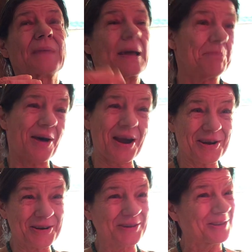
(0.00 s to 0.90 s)

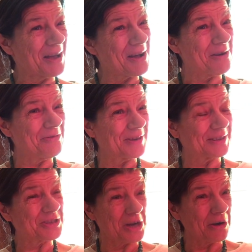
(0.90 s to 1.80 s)
admire and love
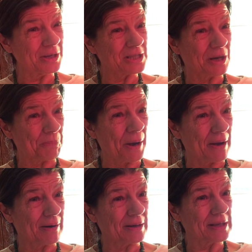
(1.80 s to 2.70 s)
and cherish their
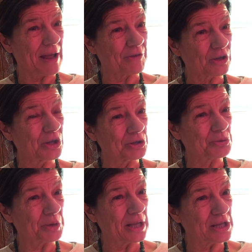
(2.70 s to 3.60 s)
parent. They have a close
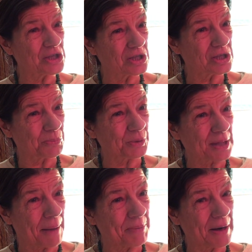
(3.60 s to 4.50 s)
relationship with
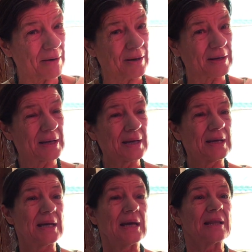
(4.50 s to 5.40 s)
that parent.
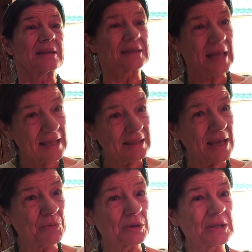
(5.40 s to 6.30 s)
Then
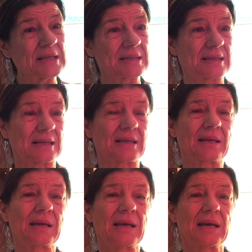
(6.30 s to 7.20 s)
they will listen.
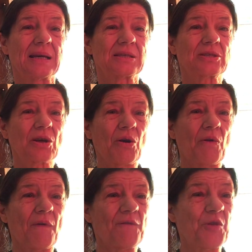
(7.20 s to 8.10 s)

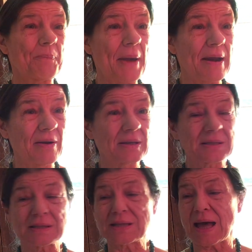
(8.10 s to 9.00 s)
So for
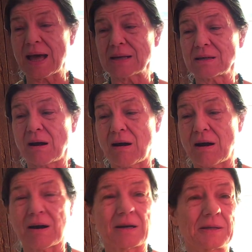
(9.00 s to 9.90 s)
parents that
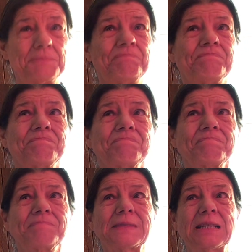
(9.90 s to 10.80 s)
are
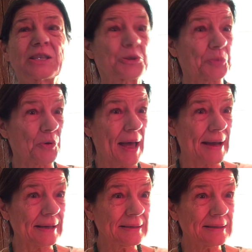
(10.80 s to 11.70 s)

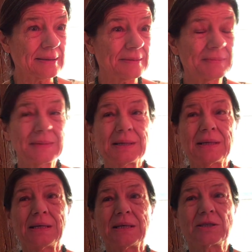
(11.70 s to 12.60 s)
sporadic,
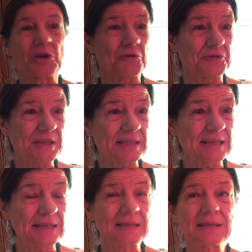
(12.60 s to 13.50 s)
don't
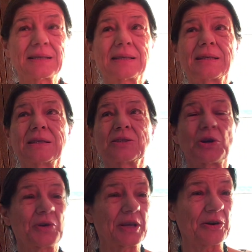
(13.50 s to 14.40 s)
visit,
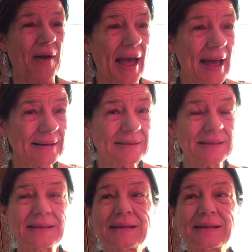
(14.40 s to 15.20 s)
don't interact,